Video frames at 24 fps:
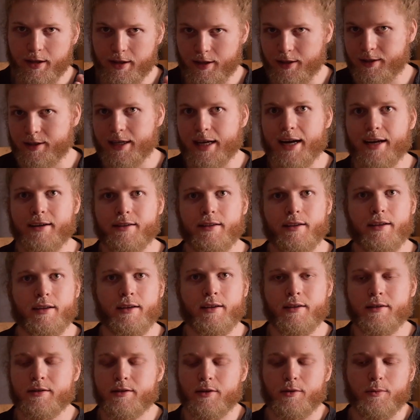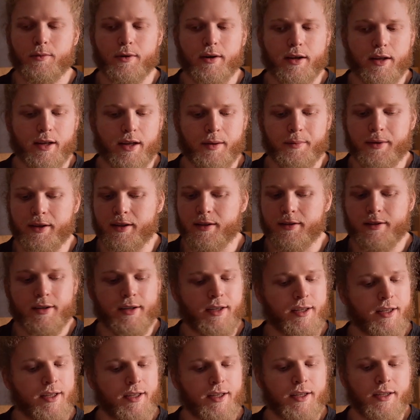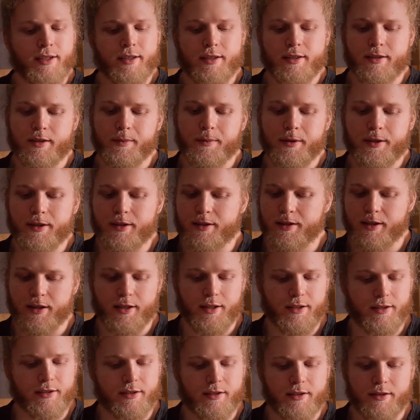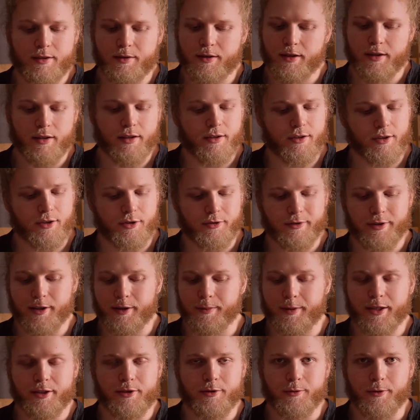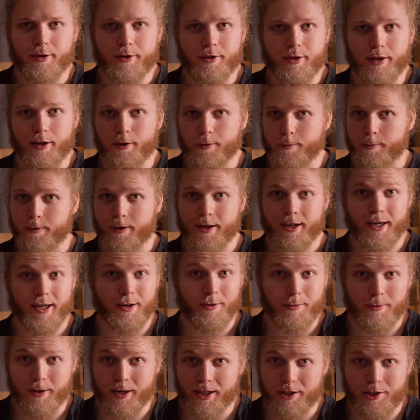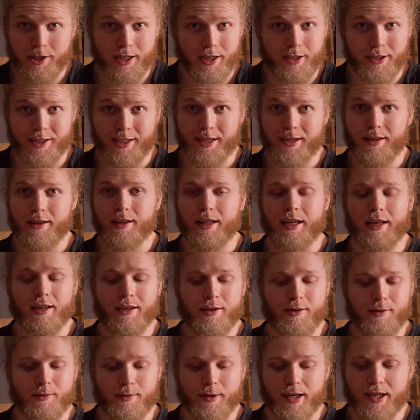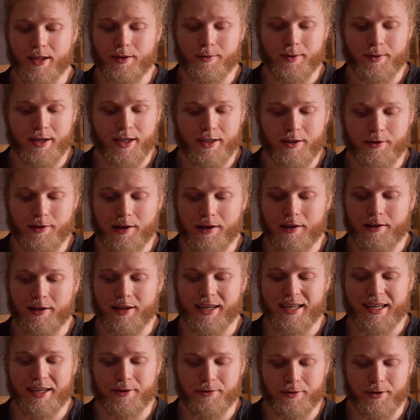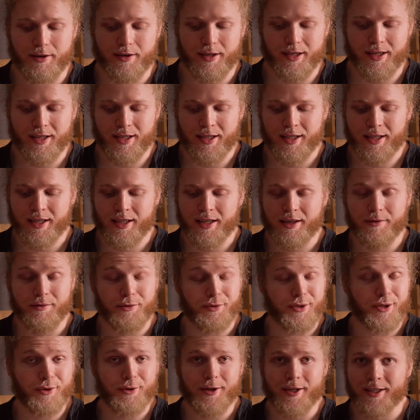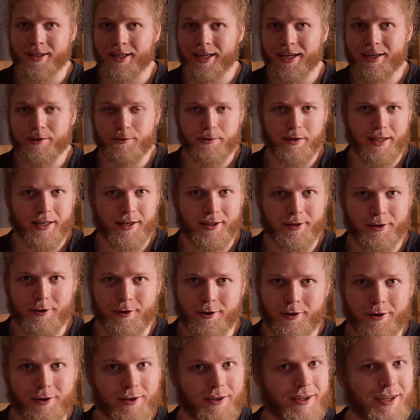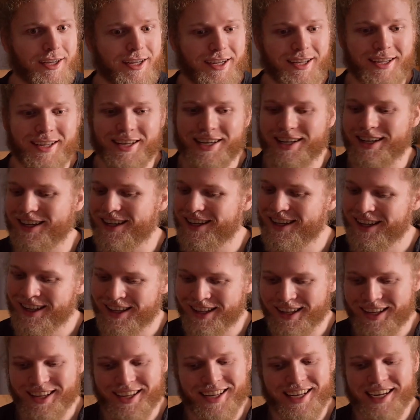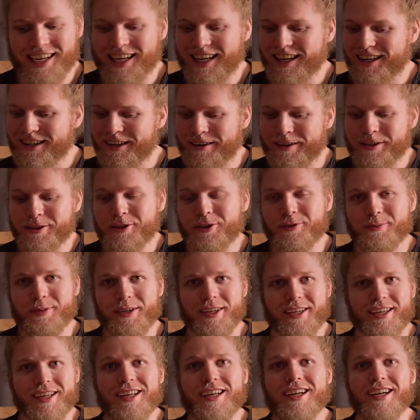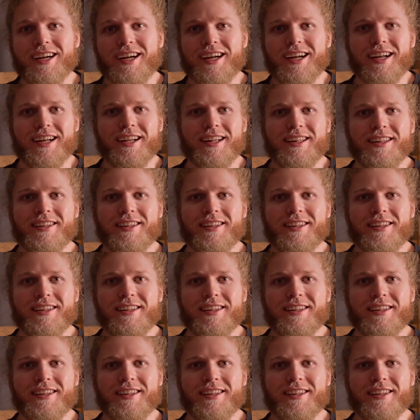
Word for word: Exactly. So why, I mean, some of these things, it just really makes you wonder, like, why, why change anything? Why, why do anything different? If you know it can last for that long, I don't know, you should be uh,